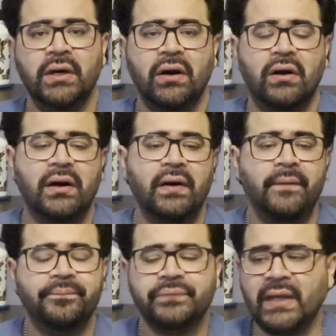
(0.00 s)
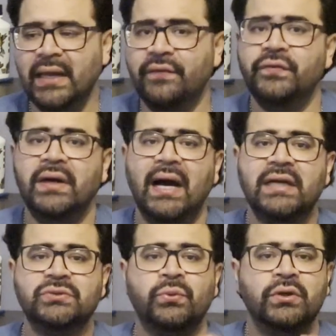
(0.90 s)
And if you
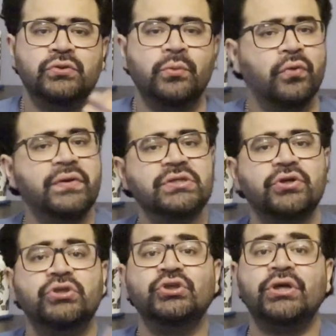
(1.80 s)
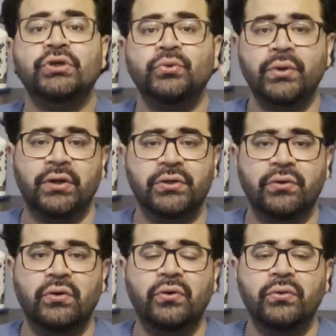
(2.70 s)
guys want to do more research, you can do it on your
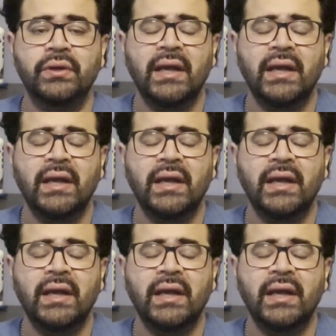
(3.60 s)
own.